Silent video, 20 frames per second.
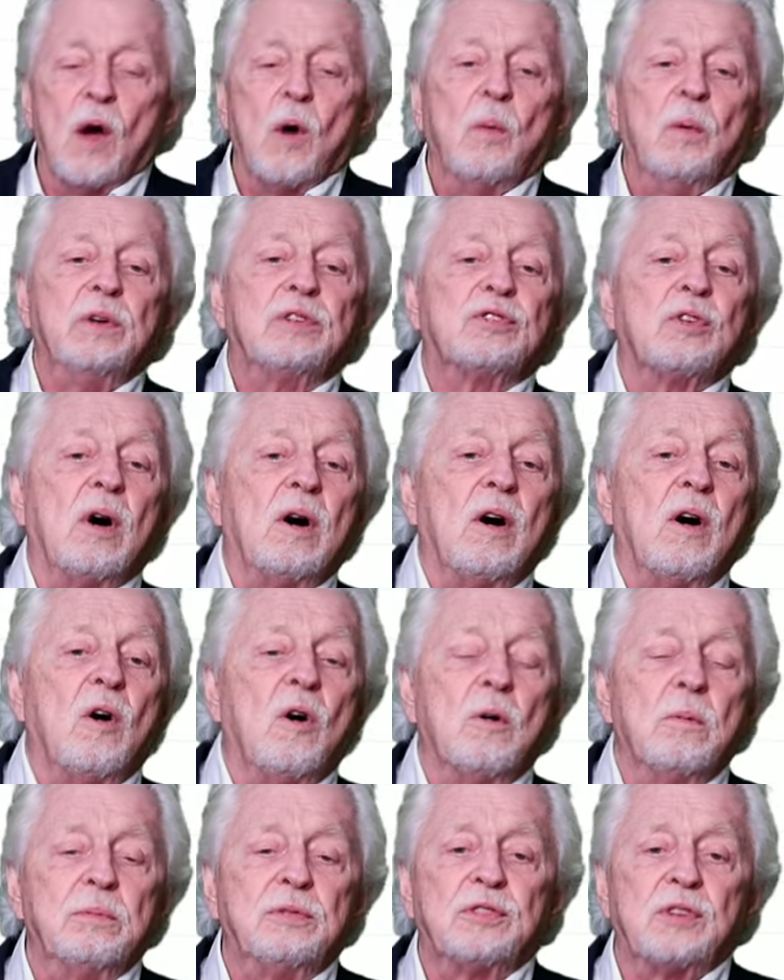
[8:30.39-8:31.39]
We saw
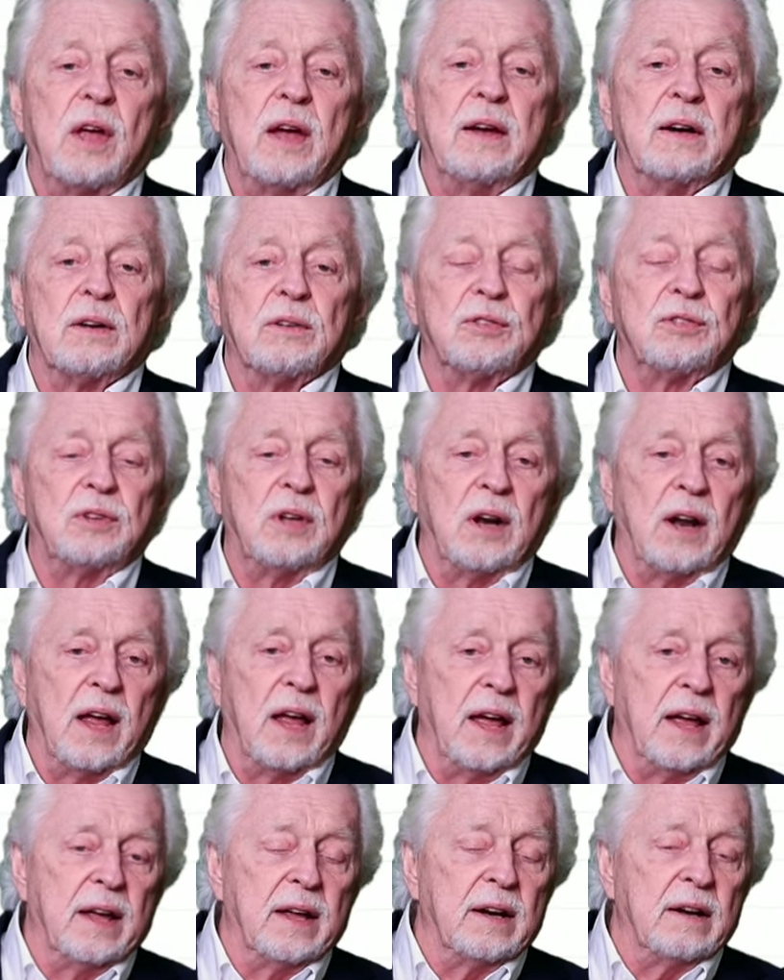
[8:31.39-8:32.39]
home sales
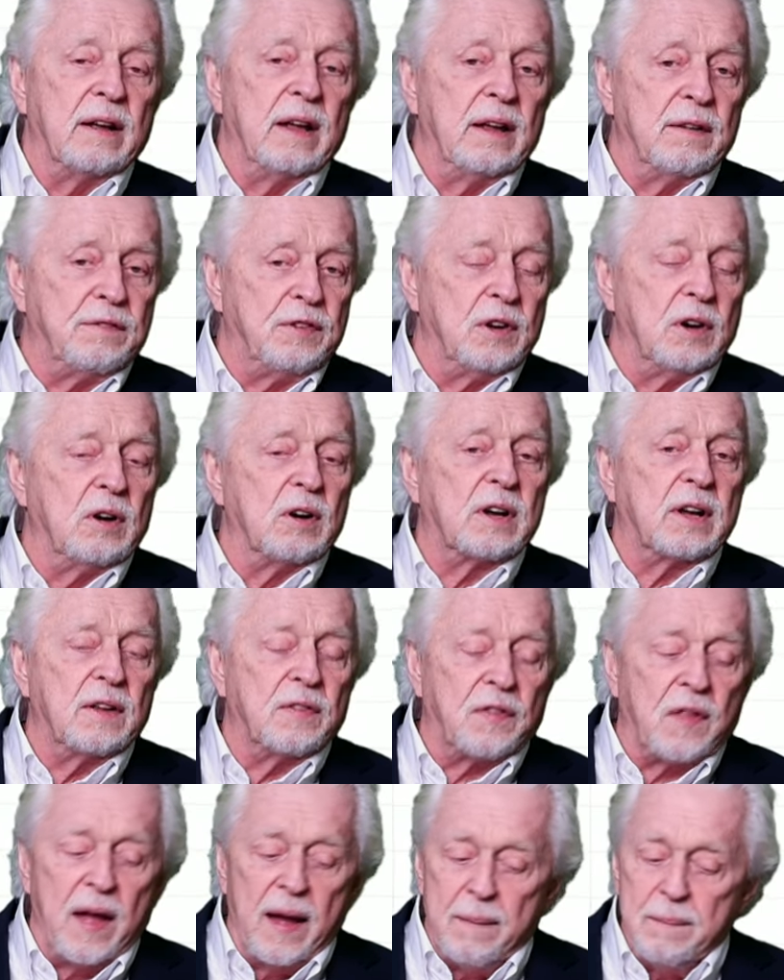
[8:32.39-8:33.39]
today, and if you look at
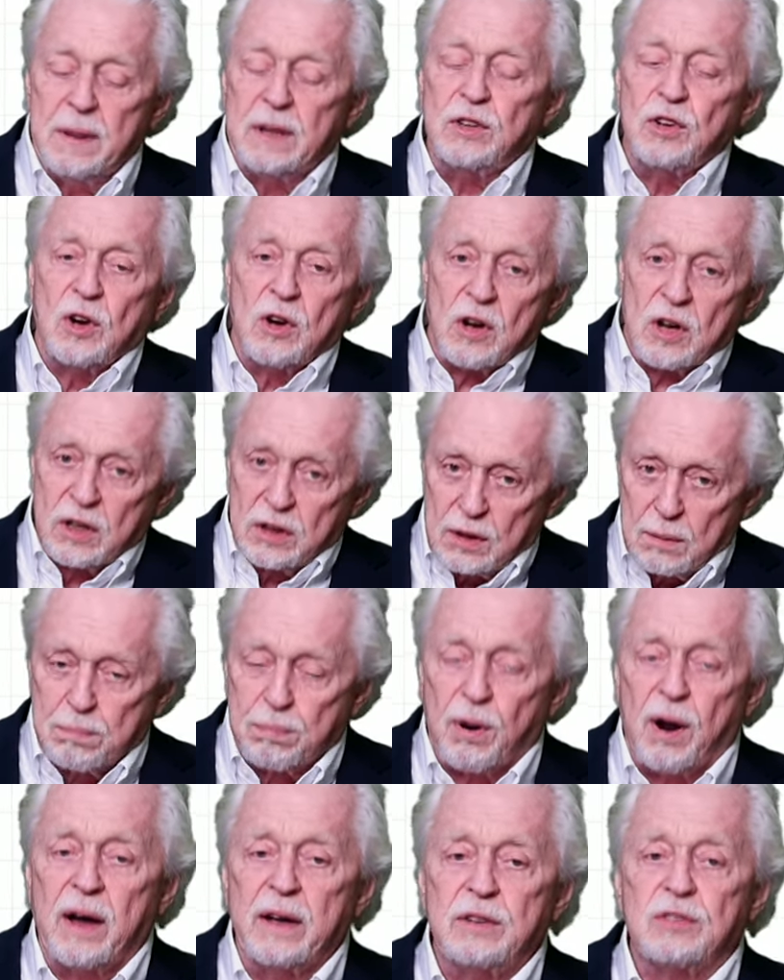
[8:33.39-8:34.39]
them and you look at the
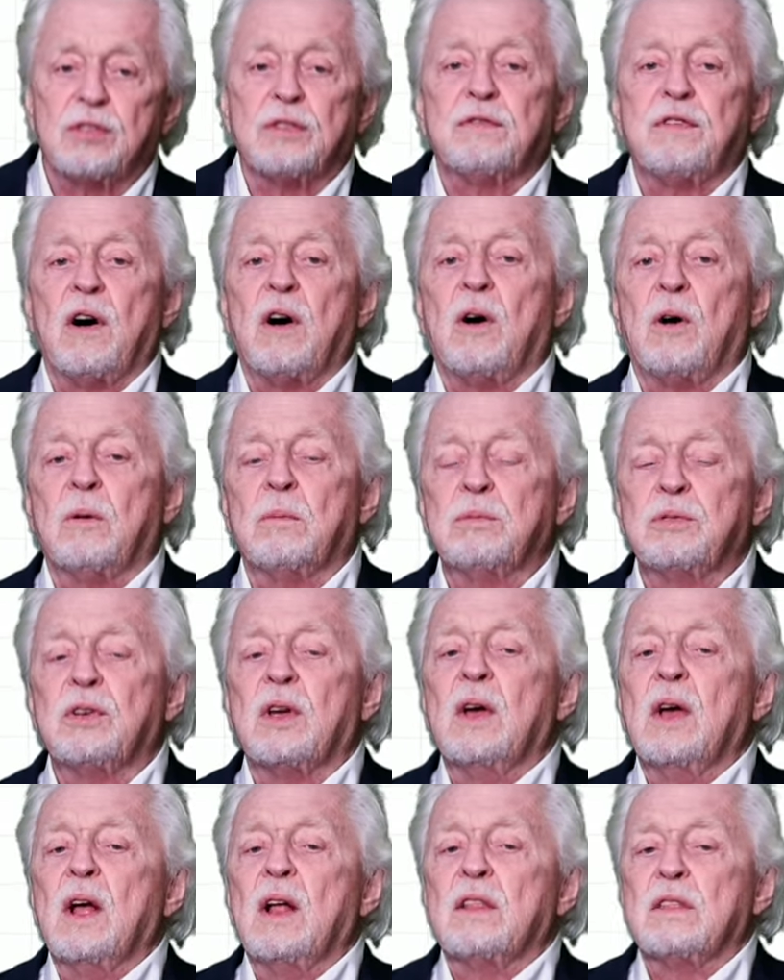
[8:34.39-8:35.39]
price of homes,
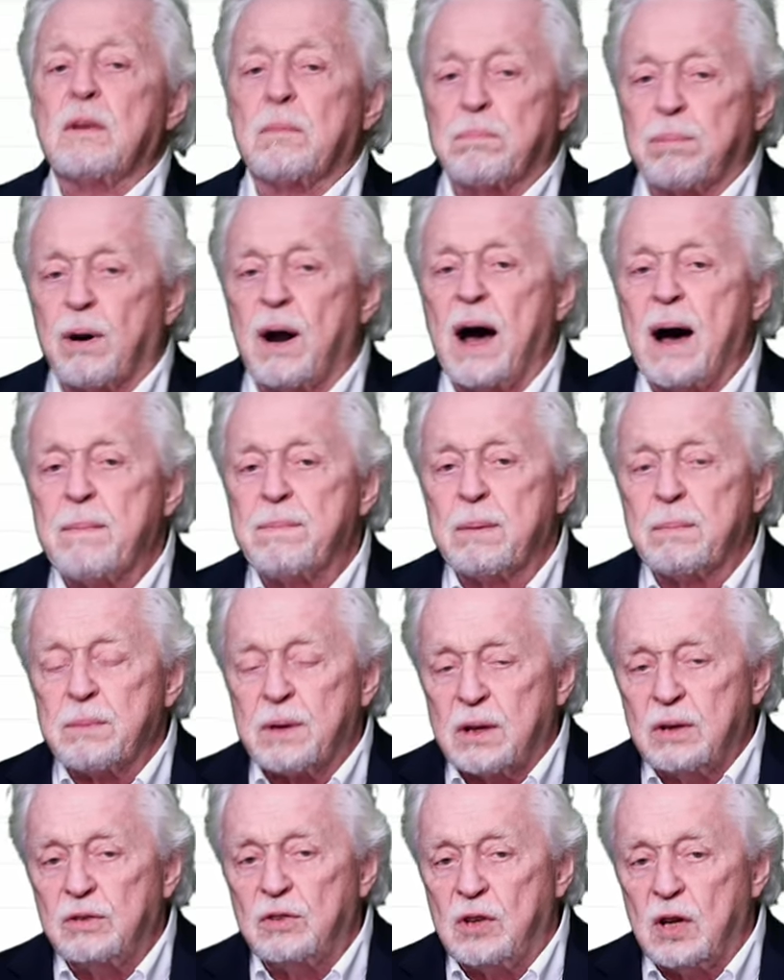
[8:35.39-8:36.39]
the problem
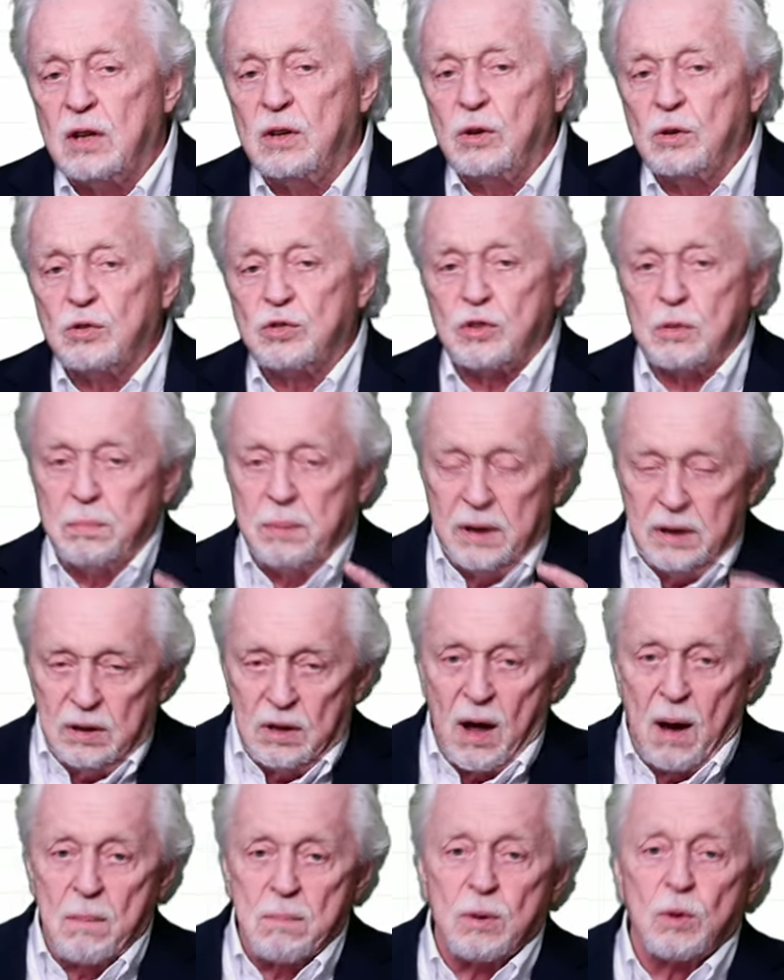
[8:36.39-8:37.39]
continues to be,
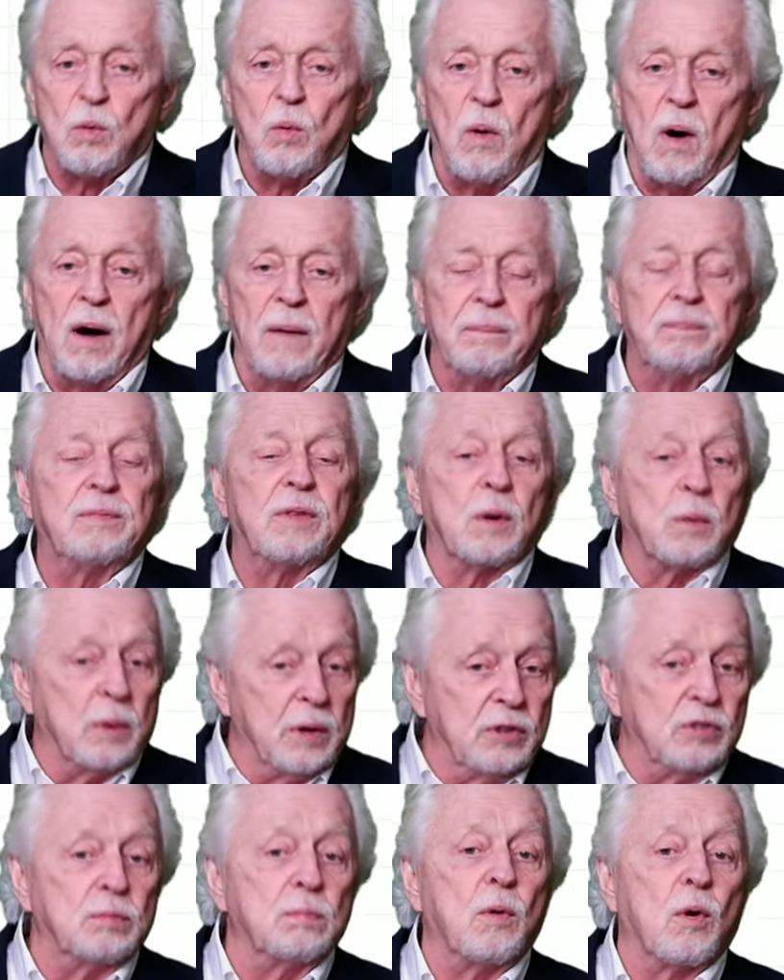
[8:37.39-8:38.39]
number one, there
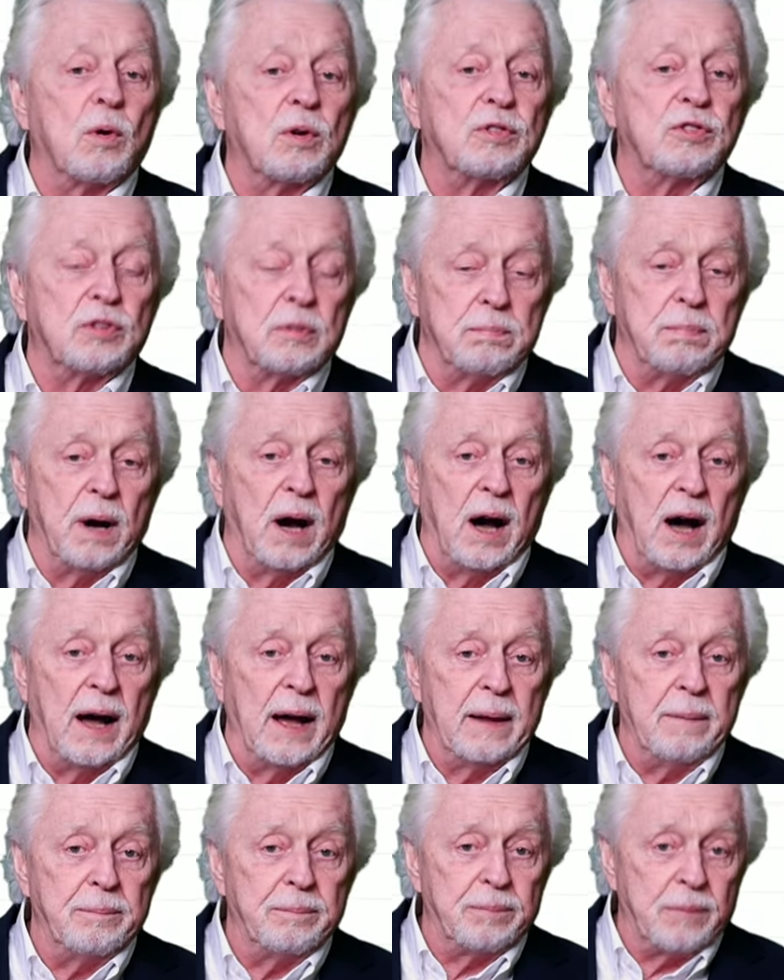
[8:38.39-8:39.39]
is more supply.